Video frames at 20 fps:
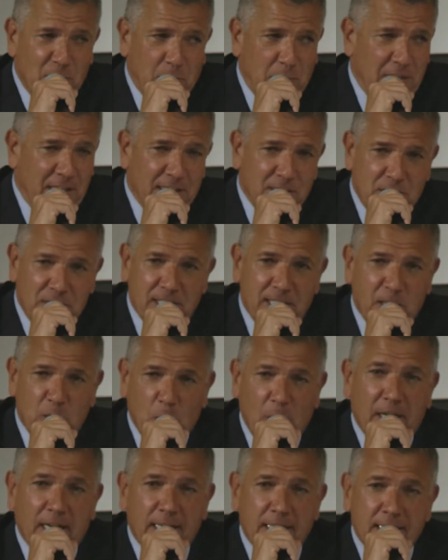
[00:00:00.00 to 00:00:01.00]
applies
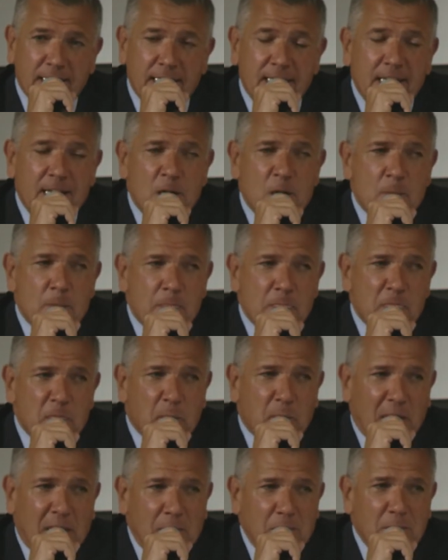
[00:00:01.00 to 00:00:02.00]
citywide. The
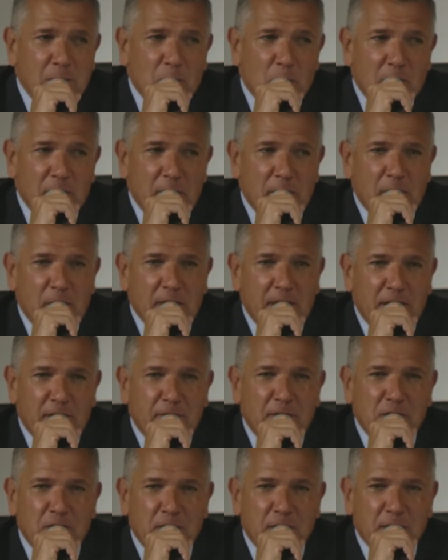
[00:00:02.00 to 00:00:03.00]
problem with
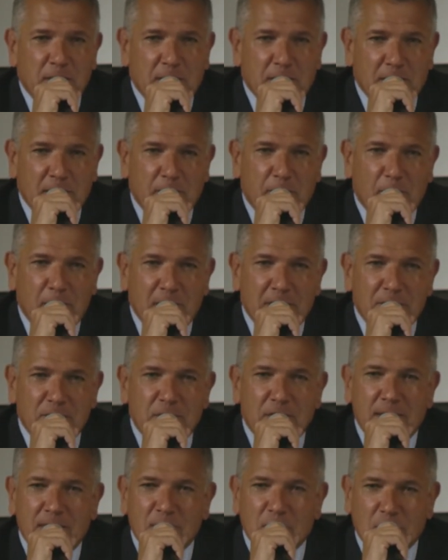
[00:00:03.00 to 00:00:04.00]
inefficient delivery of
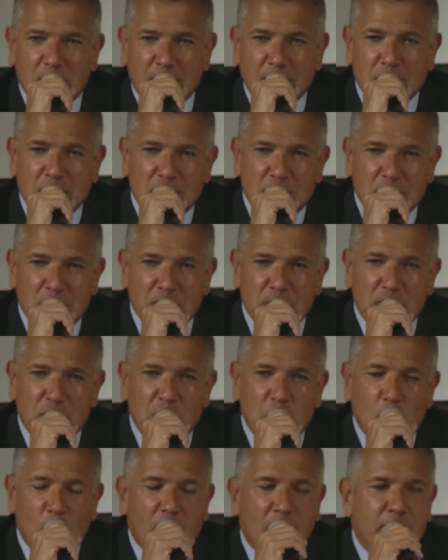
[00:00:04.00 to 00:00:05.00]
city services is
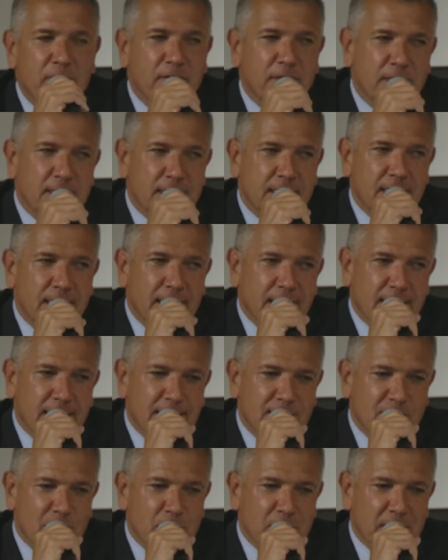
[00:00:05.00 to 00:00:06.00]
too often
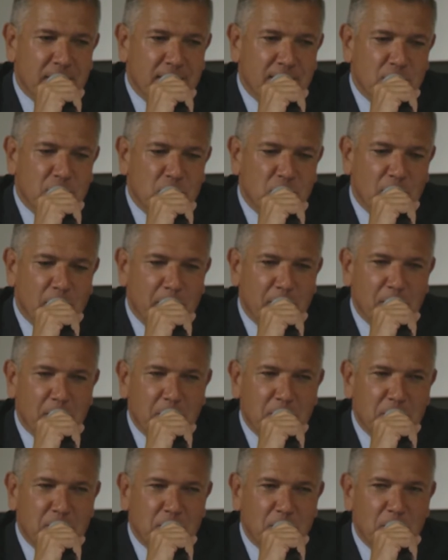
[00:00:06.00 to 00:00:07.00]
something that's
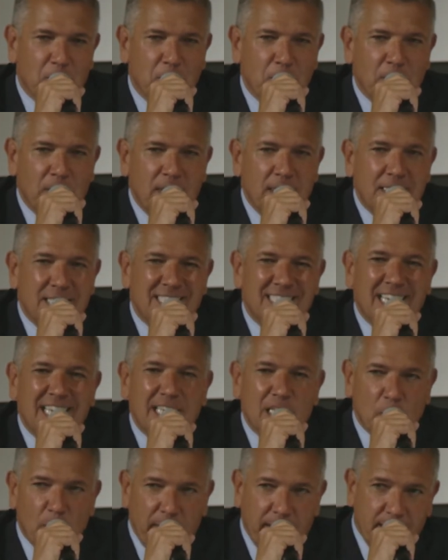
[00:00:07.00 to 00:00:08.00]
attributable to
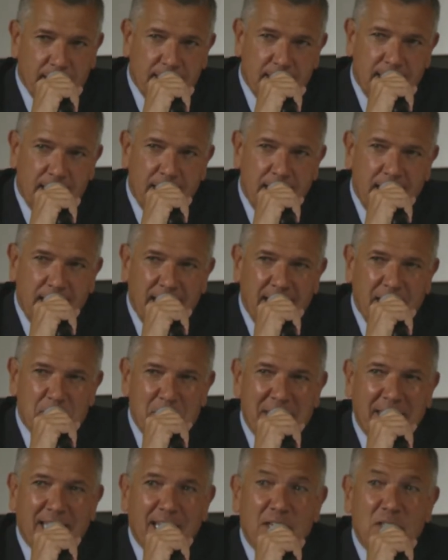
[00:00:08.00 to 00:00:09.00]
siloing, and
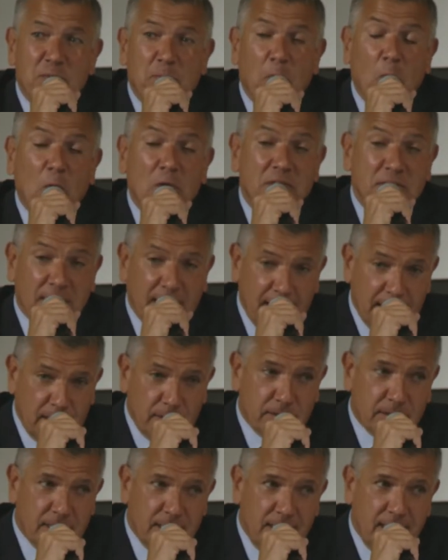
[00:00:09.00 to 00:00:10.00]
making us more
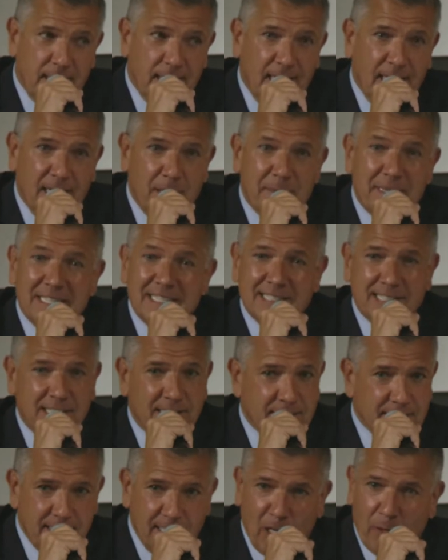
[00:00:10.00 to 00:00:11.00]
siloed
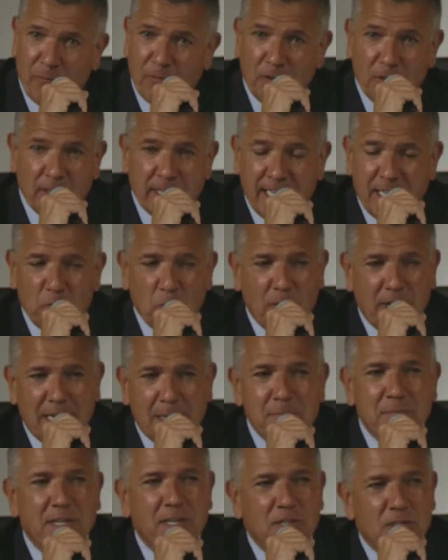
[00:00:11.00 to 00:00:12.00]
isn't helpful. And when
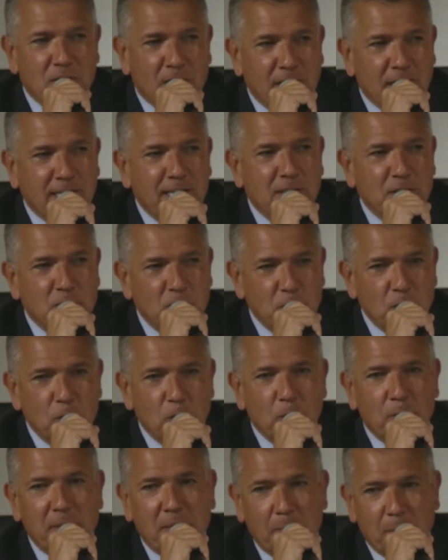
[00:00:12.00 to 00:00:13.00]
I'm talking
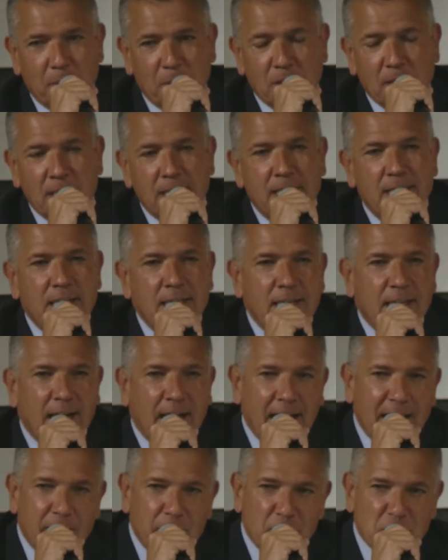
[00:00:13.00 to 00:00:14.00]
to people
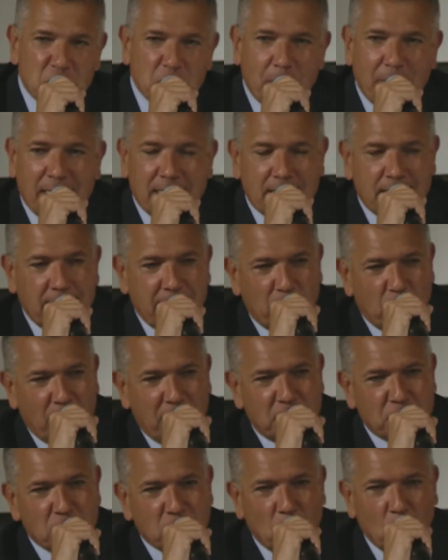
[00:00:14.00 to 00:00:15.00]
I respect, like
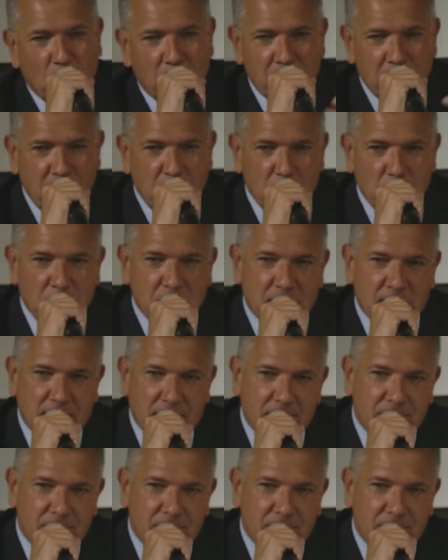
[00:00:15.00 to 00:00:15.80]
Rachel Gordon, who is